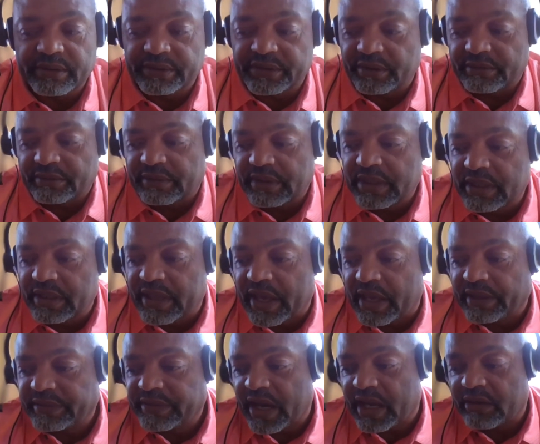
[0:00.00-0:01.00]
And so
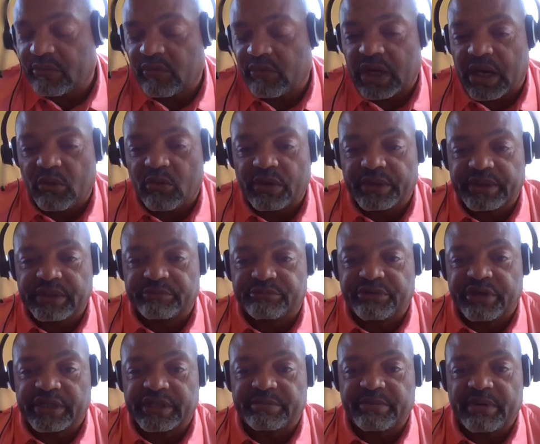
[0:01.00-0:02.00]
that's kind of what I wanted
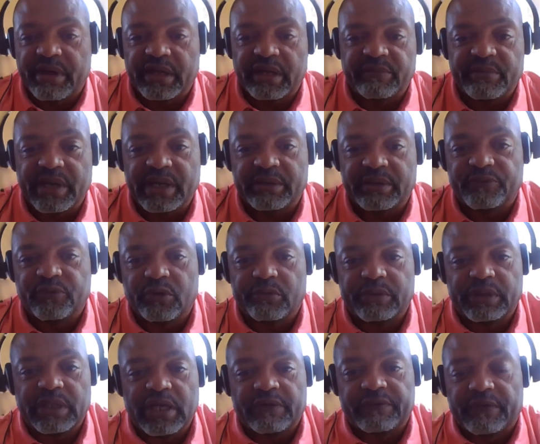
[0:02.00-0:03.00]
to impress upon everybody
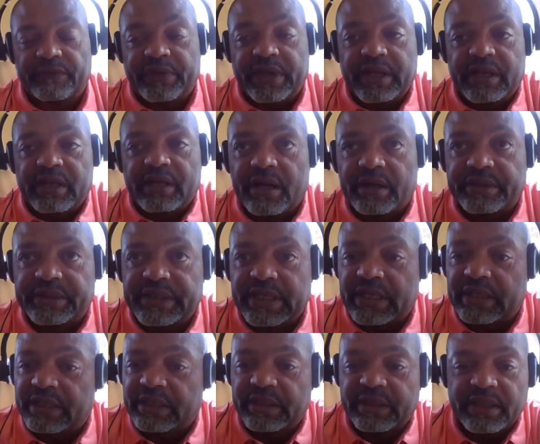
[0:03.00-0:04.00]
before we left. If they didn't
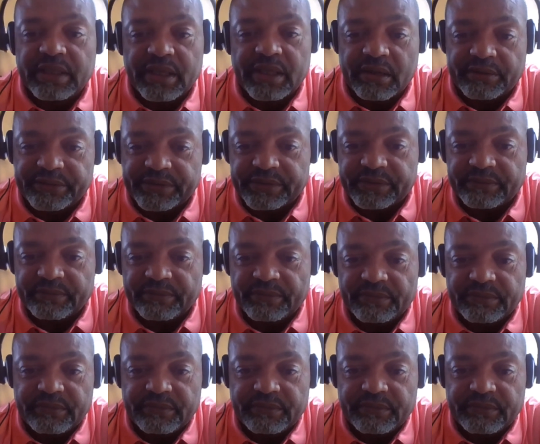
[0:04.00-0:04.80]
understand anything else,